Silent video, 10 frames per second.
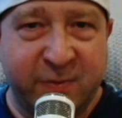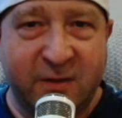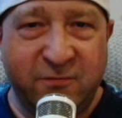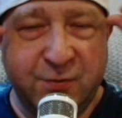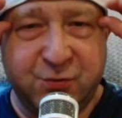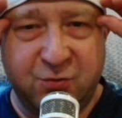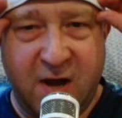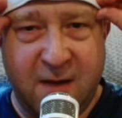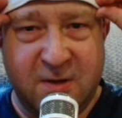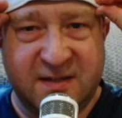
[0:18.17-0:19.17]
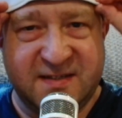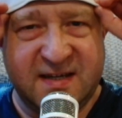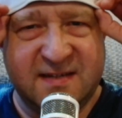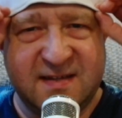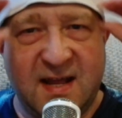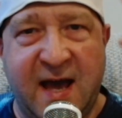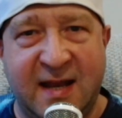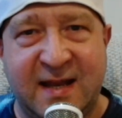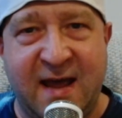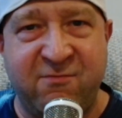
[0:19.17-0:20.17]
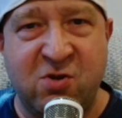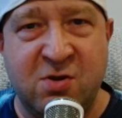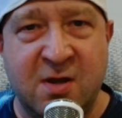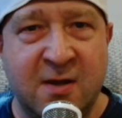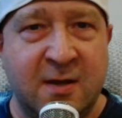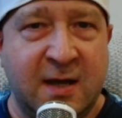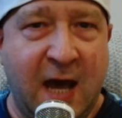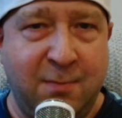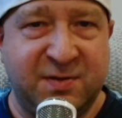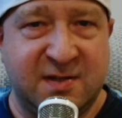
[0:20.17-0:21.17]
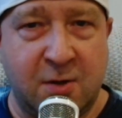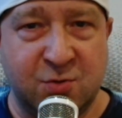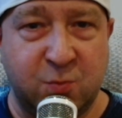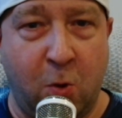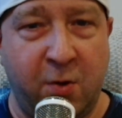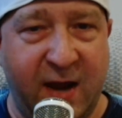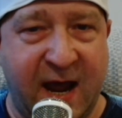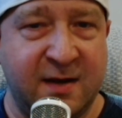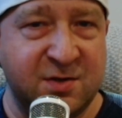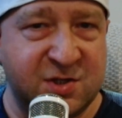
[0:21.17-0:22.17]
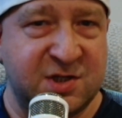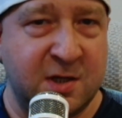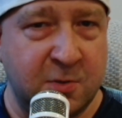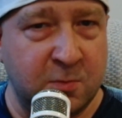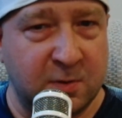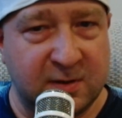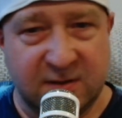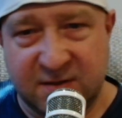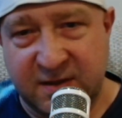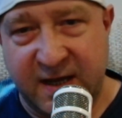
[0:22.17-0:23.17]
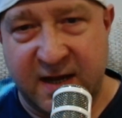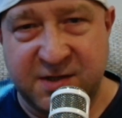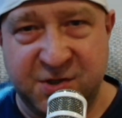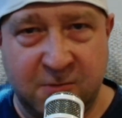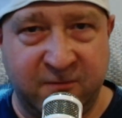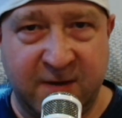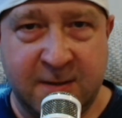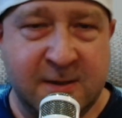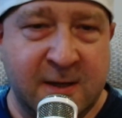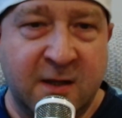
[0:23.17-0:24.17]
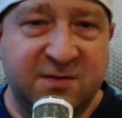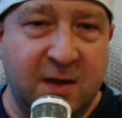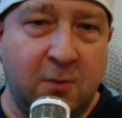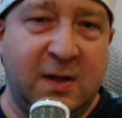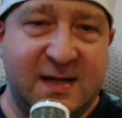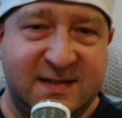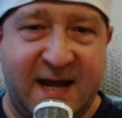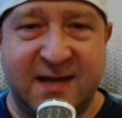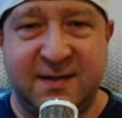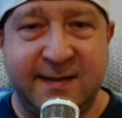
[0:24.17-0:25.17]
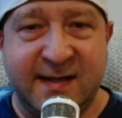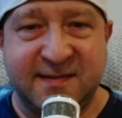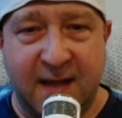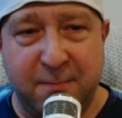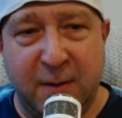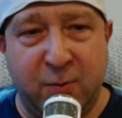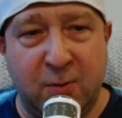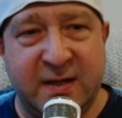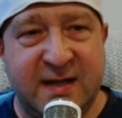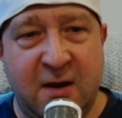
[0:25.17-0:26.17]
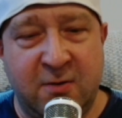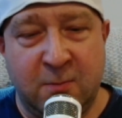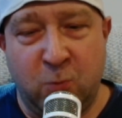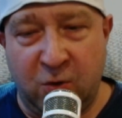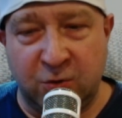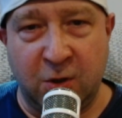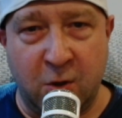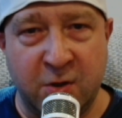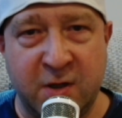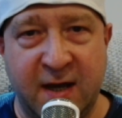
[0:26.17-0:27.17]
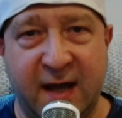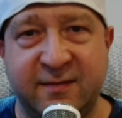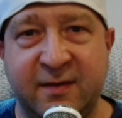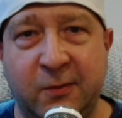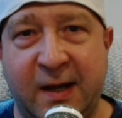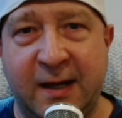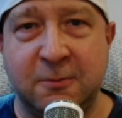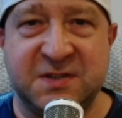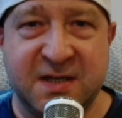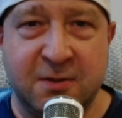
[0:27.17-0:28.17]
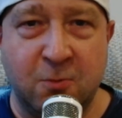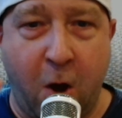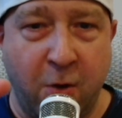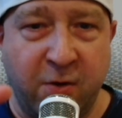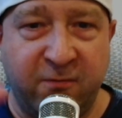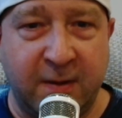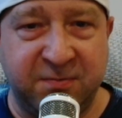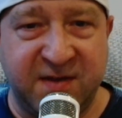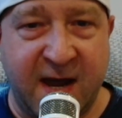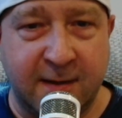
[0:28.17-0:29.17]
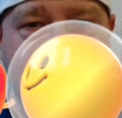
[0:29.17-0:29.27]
Futurama season 11, episodes 1 and 2. You're getting a twofer. So let's get into this. Let me put me down in one corner. So I will see you on the flip side.